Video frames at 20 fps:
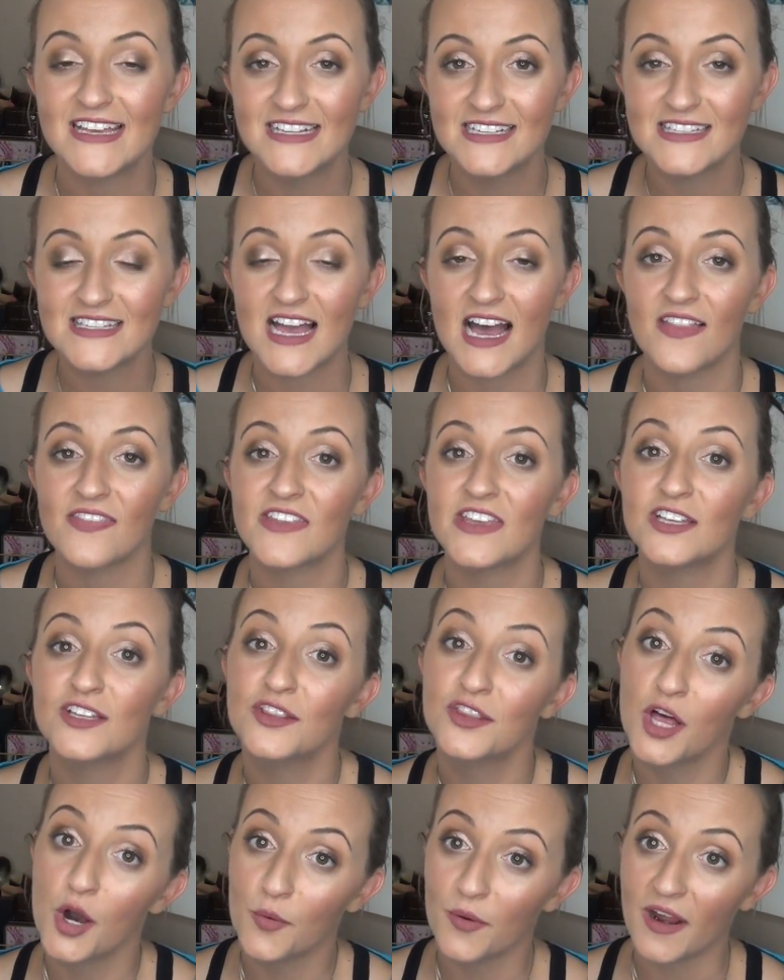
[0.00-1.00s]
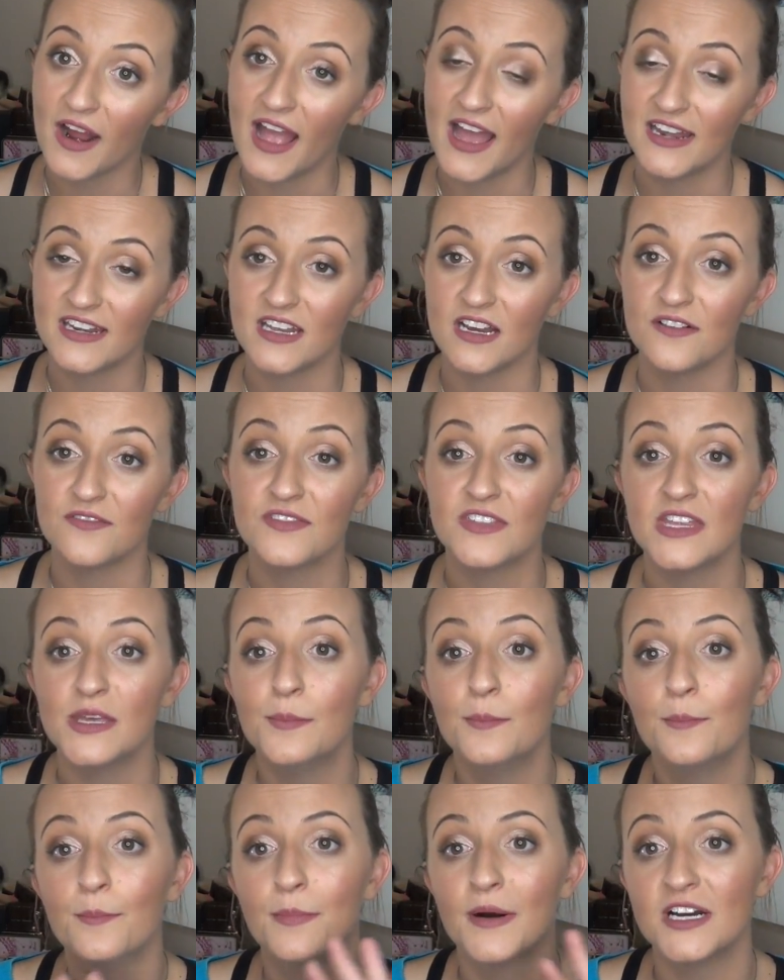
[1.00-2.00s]
is on the lower end of the
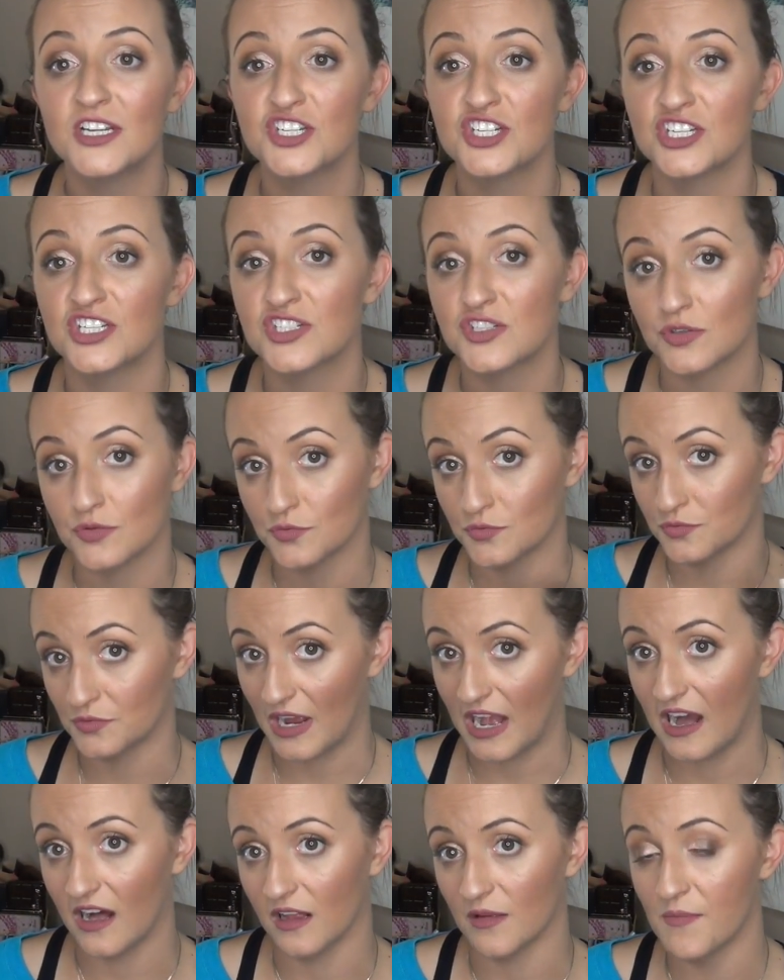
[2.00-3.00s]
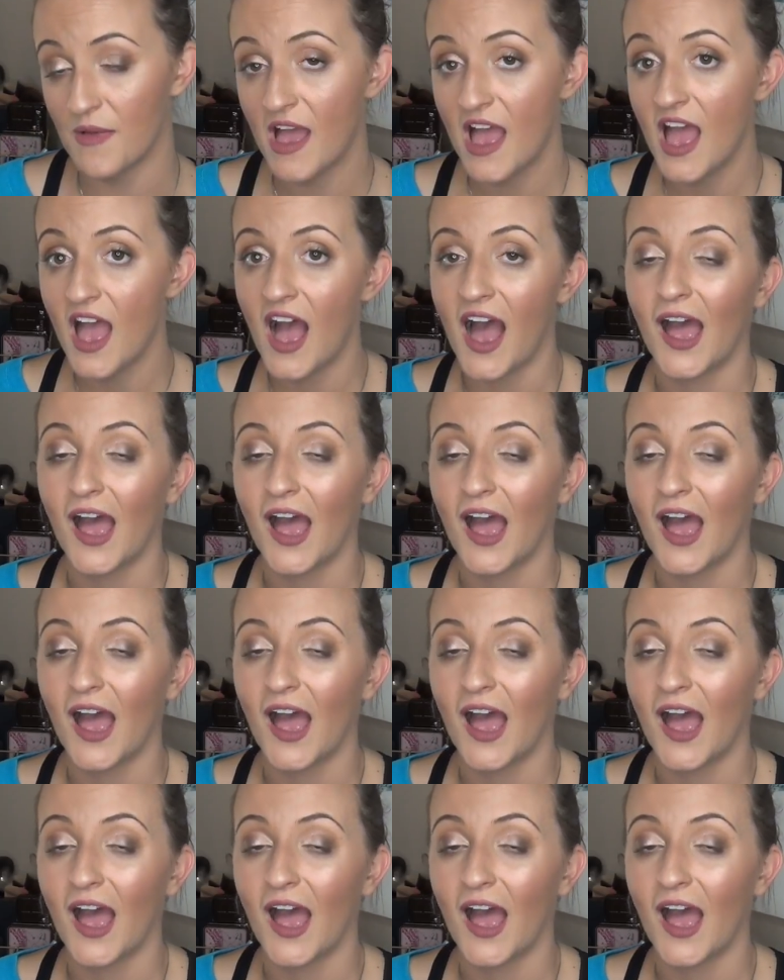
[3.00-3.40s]
budget realm.